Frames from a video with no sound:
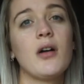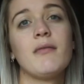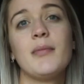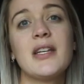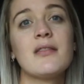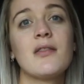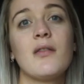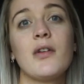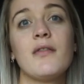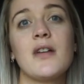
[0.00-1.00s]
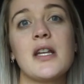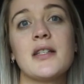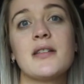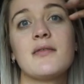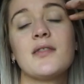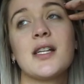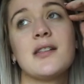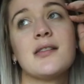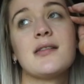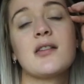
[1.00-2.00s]
been in love with fitness
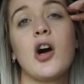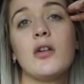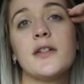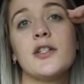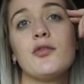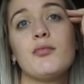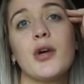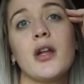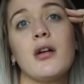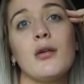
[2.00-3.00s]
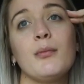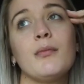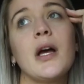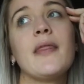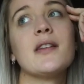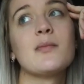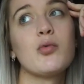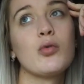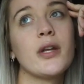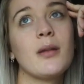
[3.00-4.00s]
since college, but at this
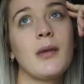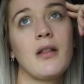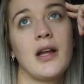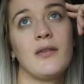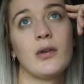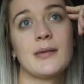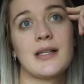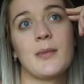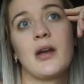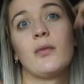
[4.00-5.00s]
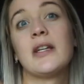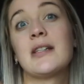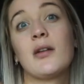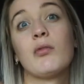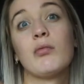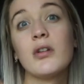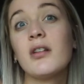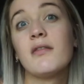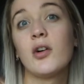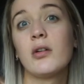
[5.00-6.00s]
point in my life when I was at my healthiest, I had
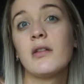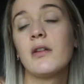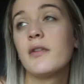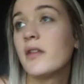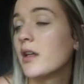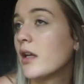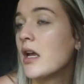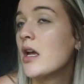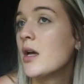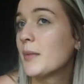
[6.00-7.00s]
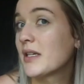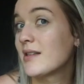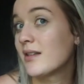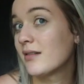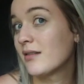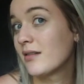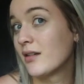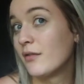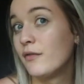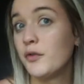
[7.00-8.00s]
really fallen in love with it because of
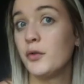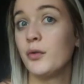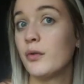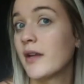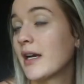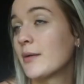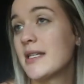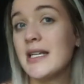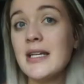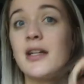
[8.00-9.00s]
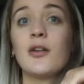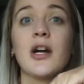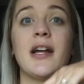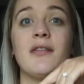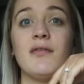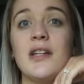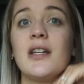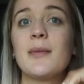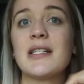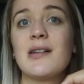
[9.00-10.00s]
food. Like I was eating right and
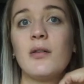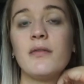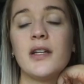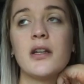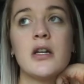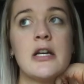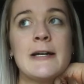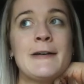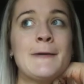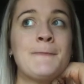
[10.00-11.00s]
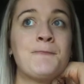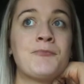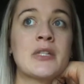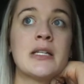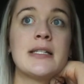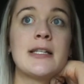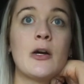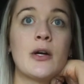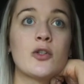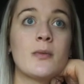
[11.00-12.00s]
feeding myself, and
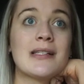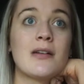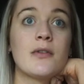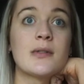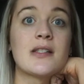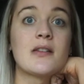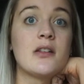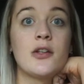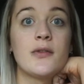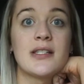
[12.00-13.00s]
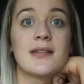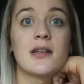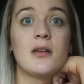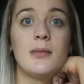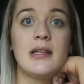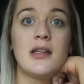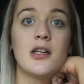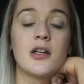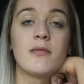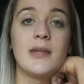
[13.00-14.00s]
so I told myself this is going to be the
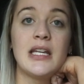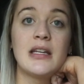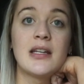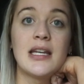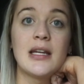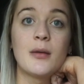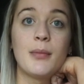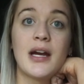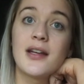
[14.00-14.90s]
year of me getting back